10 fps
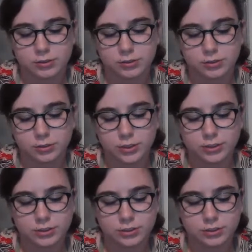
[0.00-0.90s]
So
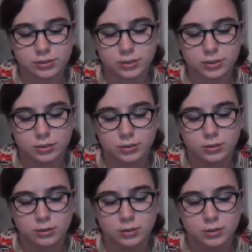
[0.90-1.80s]
that's just
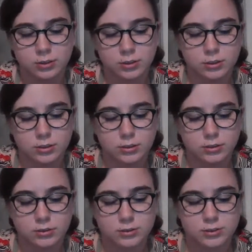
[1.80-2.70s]

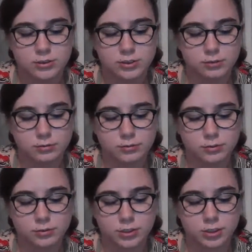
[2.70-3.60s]
single
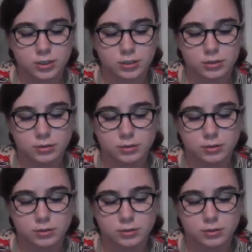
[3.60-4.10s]
crochet,